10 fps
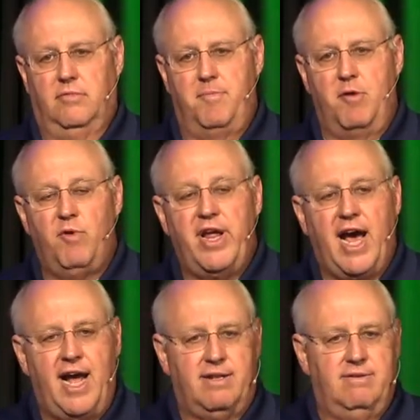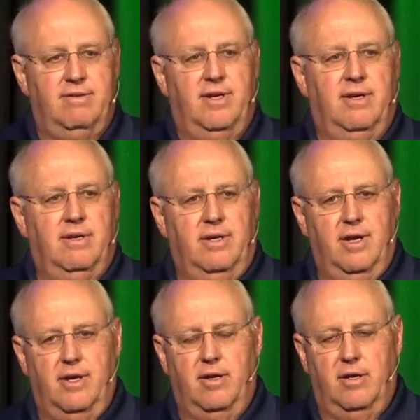I mean, we got
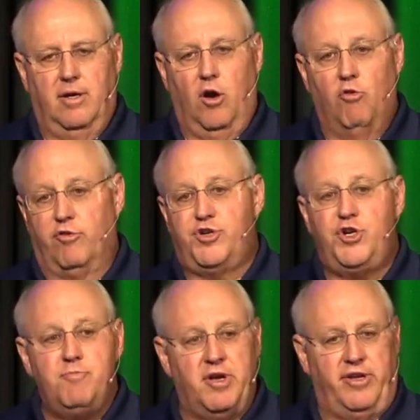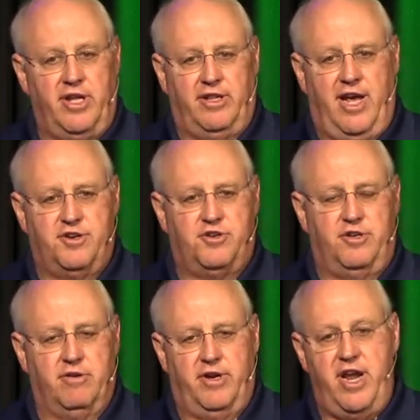uh, over two million last
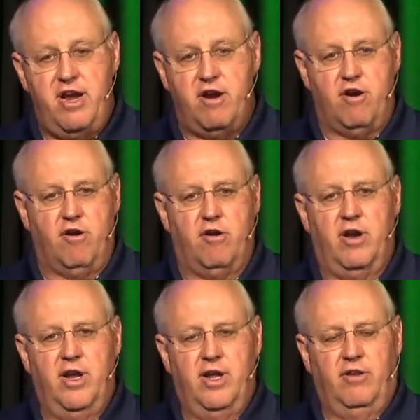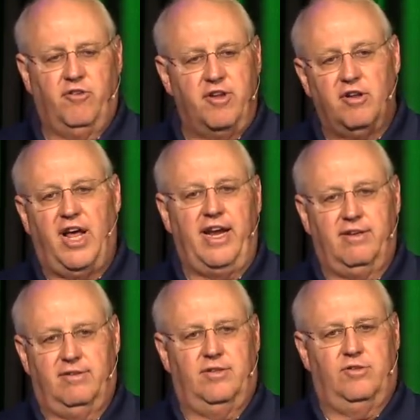year here, so they're like,
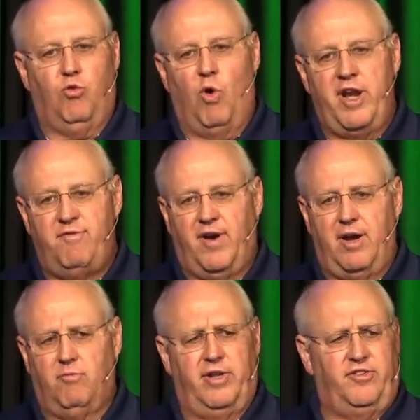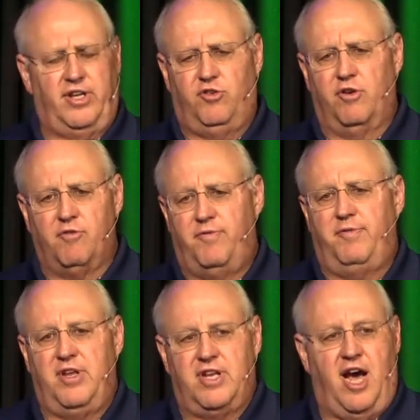twenty-five, what is that, two hundred
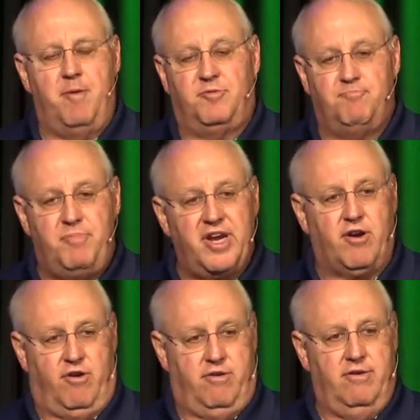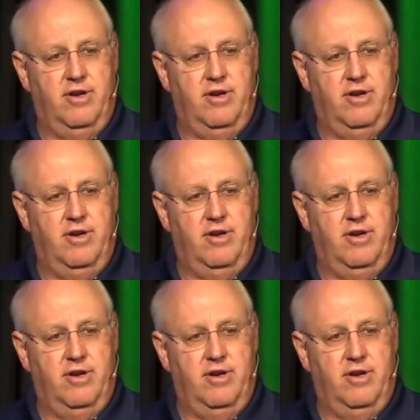fifty times bigger.